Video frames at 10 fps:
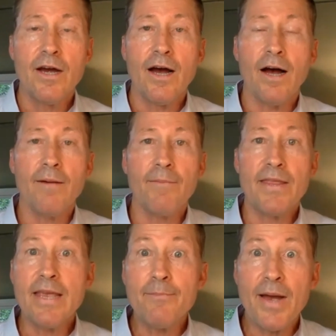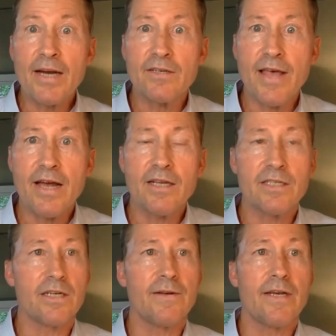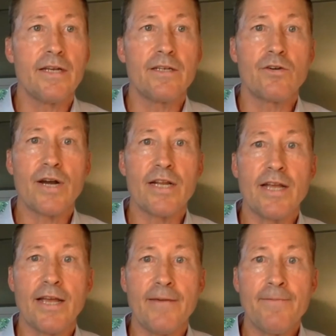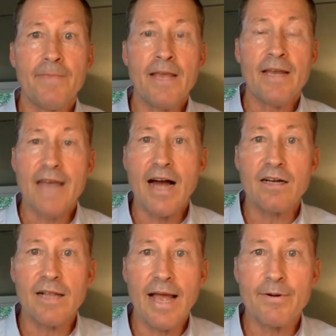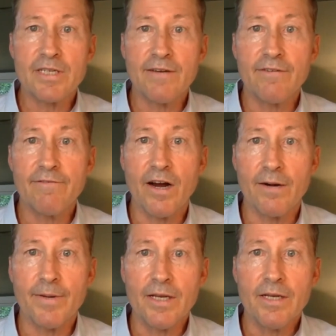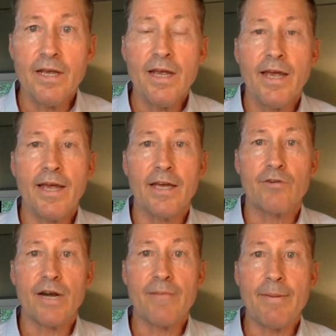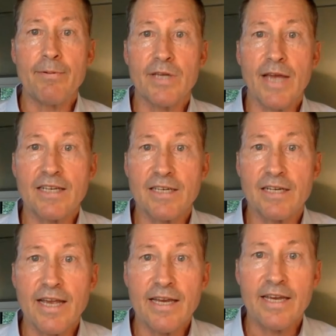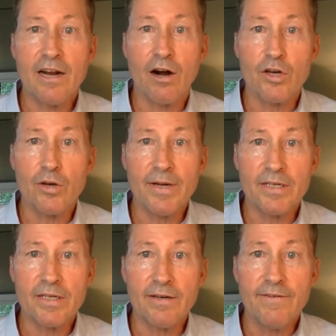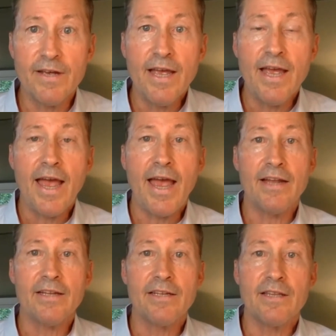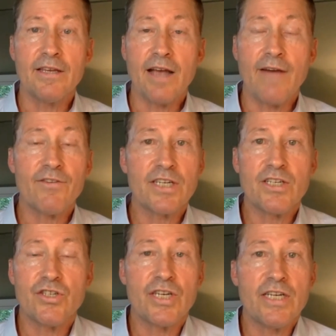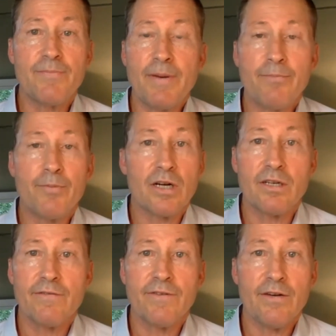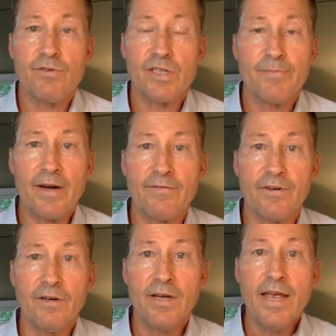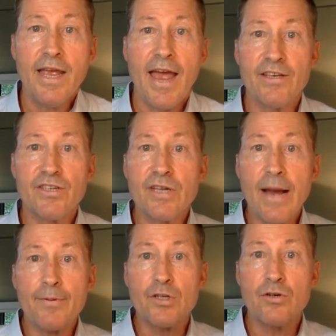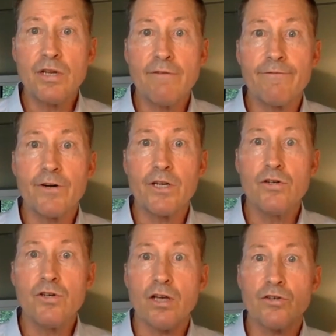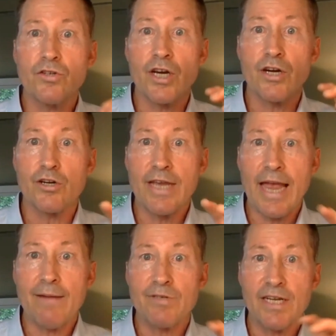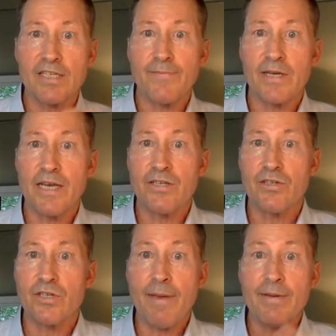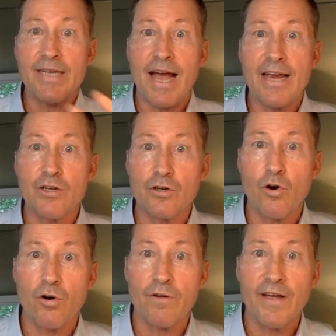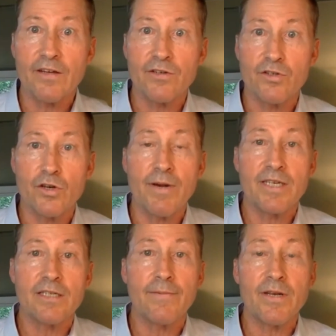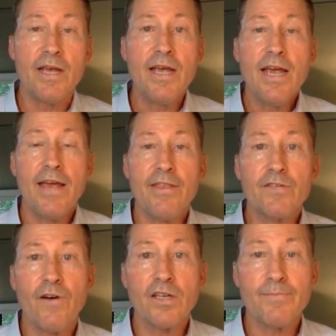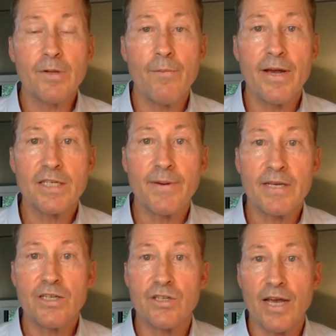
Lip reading: And the impact is that it created a non-collaborative environment. It created people to escalate and get argumentative, and the conversation ceased being productive and respectful. And this is an opportunity for you to also share your gaps and expectations and maybe tie in your core values. So you might say something, and this falls below my expectations.